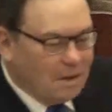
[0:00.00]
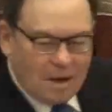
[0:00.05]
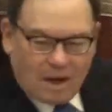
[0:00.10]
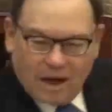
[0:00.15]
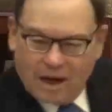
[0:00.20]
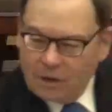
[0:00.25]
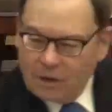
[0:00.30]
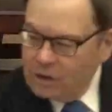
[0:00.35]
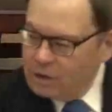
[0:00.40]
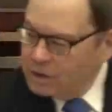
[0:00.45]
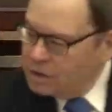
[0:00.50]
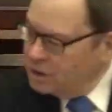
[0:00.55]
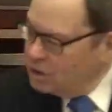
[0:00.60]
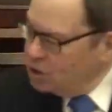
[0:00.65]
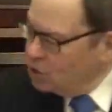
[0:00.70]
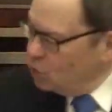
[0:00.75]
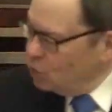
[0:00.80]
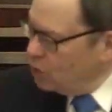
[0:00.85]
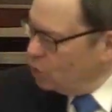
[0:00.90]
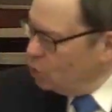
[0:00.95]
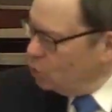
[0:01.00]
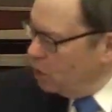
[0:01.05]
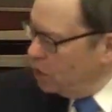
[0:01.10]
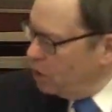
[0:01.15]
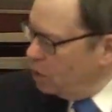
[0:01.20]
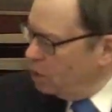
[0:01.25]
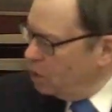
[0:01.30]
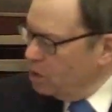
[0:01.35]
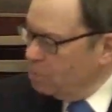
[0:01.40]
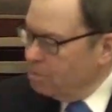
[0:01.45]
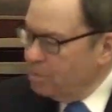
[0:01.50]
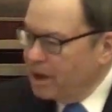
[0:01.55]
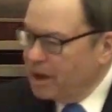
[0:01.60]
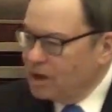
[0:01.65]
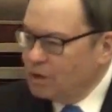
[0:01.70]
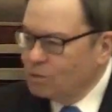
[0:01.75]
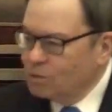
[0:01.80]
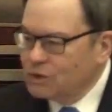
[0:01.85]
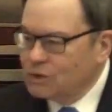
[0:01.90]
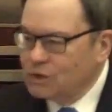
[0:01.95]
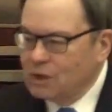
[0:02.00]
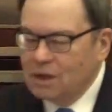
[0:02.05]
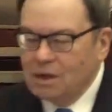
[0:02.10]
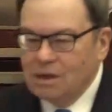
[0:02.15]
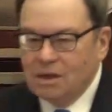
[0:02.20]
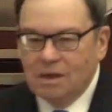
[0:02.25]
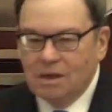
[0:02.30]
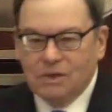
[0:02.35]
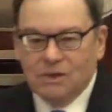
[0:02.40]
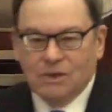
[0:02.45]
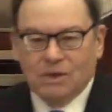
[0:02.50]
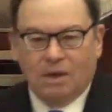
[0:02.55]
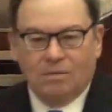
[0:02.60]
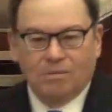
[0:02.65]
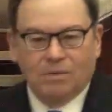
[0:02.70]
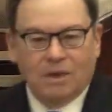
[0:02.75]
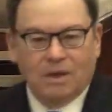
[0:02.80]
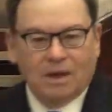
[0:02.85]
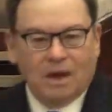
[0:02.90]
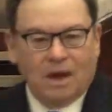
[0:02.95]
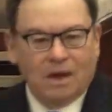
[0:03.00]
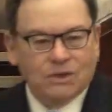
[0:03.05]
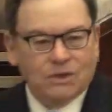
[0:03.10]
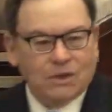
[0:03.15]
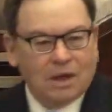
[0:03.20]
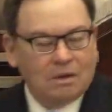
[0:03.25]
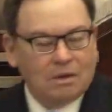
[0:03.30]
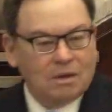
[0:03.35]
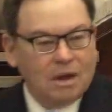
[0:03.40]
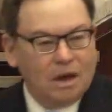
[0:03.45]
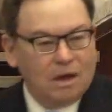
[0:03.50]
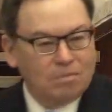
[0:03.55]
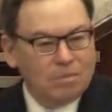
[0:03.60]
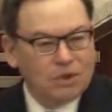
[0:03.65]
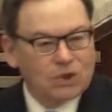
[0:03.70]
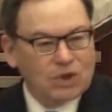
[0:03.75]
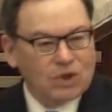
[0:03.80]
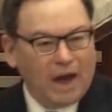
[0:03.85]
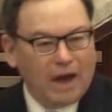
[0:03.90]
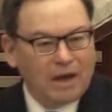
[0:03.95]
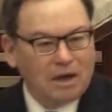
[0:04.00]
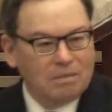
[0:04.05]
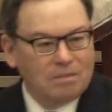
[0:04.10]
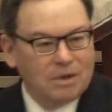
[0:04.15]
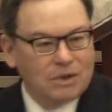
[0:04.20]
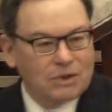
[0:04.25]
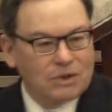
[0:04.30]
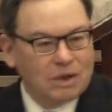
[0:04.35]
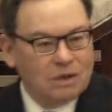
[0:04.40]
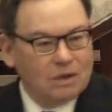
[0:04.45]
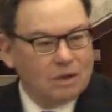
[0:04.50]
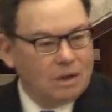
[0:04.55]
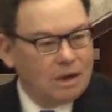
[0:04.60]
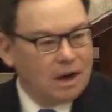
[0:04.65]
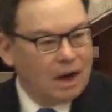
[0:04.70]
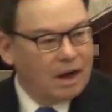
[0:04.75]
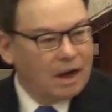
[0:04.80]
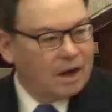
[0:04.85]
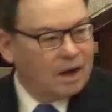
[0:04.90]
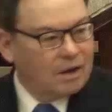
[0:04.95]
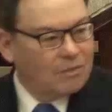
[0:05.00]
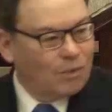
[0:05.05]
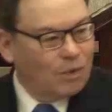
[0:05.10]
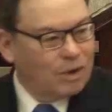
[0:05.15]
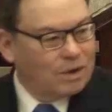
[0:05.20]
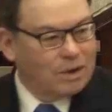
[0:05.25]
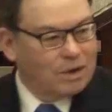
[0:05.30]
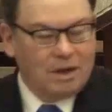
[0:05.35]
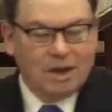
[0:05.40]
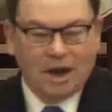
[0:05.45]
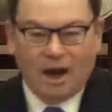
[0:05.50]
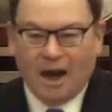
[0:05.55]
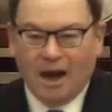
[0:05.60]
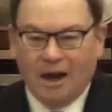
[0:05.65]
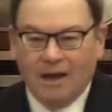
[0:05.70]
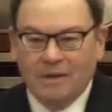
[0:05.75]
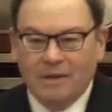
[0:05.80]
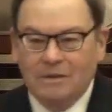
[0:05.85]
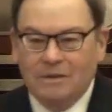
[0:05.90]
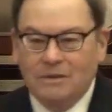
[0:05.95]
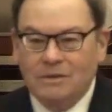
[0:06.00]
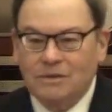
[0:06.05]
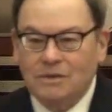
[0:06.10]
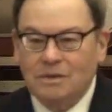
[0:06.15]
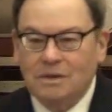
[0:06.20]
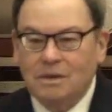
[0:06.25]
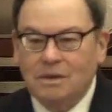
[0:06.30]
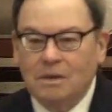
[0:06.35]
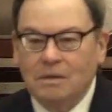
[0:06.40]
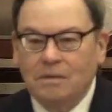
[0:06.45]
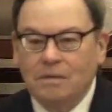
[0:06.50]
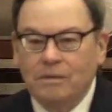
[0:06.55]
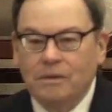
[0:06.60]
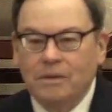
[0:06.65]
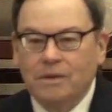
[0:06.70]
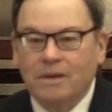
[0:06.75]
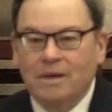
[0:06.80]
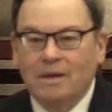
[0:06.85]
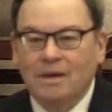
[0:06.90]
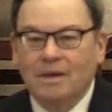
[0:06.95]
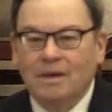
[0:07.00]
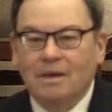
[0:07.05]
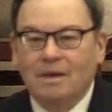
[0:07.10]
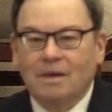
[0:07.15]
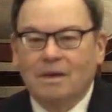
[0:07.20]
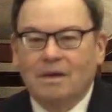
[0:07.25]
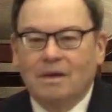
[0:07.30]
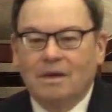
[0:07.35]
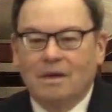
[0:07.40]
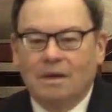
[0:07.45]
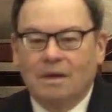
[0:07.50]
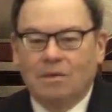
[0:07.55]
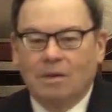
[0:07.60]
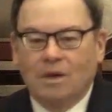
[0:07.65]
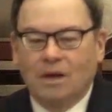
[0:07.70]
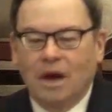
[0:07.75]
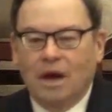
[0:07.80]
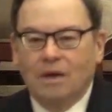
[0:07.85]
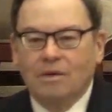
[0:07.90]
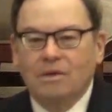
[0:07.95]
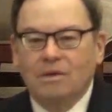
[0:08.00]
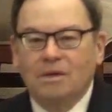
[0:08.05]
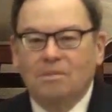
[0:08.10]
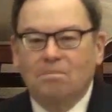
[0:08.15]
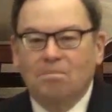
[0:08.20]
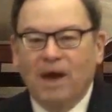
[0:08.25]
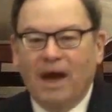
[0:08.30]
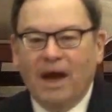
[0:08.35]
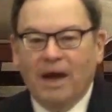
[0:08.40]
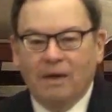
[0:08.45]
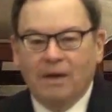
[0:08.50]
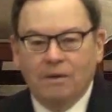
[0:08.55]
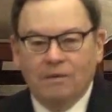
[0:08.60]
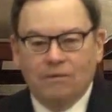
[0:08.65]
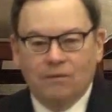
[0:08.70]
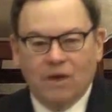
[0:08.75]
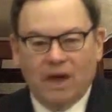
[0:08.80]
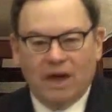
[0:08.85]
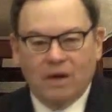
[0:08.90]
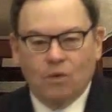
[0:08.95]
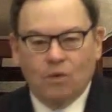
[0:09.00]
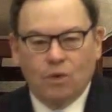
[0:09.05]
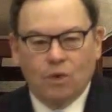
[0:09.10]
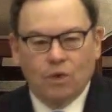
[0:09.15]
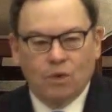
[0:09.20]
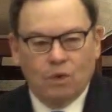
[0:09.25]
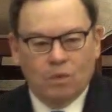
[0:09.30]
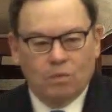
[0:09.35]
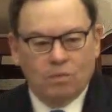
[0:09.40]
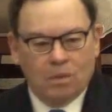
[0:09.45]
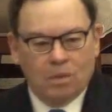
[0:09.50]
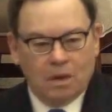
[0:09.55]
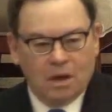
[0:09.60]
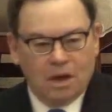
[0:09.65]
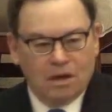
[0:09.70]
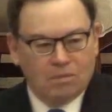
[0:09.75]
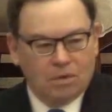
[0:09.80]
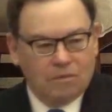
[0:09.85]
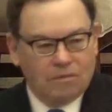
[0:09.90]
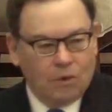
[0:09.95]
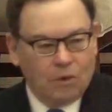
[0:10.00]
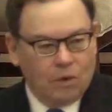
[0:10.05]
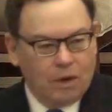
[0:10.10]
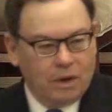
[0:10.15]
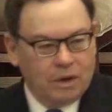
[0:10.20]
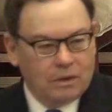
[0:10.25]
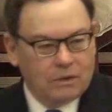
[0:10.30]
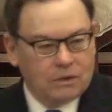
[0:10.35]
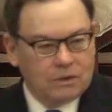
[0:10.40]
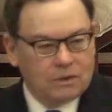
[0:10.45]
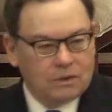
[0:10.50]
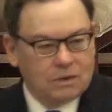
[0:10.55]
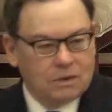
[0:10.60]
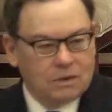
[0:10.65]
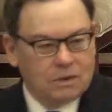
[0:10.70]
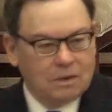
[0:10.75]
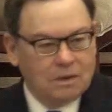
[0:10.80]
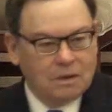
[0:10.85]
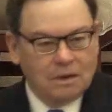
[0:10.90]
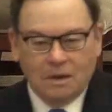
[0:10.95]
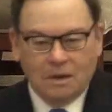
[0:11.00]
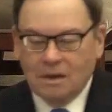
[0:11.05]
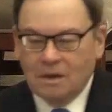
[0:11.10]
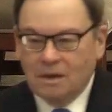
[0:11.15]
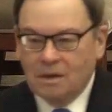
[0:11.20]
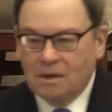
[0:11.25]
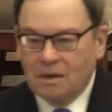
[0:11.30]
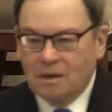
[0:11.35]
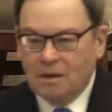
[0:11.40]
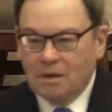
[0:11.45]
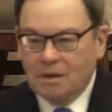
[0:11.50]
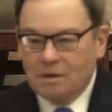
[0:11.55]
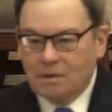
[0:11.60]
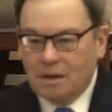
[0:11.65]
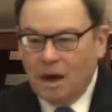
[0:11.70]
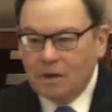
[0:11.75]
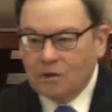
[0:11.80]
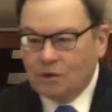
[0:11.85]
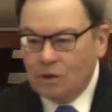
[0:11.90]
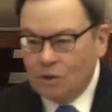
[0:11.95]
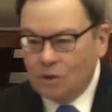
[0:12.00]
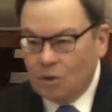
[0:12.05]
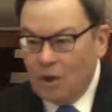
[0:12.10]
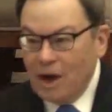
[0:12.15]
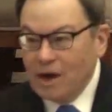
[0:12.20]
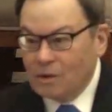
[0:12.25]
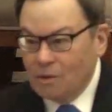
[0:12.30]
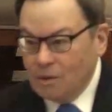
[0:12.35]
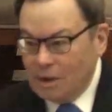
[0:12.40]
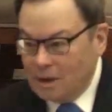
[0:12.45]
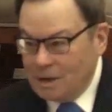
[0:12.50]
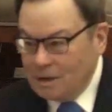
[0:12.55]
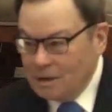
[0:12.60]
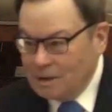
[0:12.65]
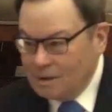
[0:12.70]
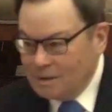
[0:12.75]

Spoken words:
I looked into a grill. A man was eating something. I sat down beside him and said, could I have what he has? When out of the back of that room came a voice, Dr. Gregory.